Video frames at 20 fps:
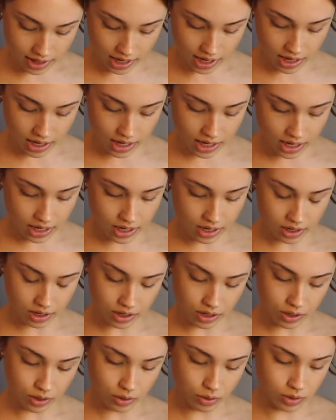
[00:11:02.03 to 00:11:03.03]
Then I
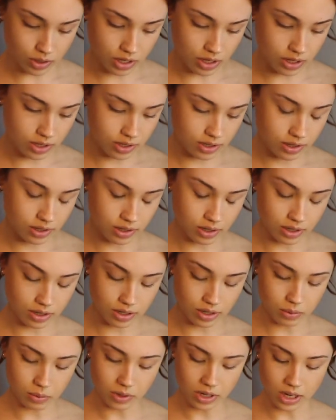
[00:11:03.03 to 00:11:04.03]
use this
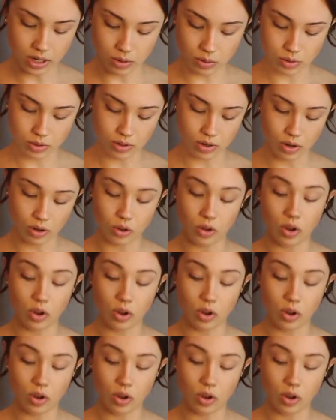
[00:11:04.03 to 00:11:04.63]
is one I use a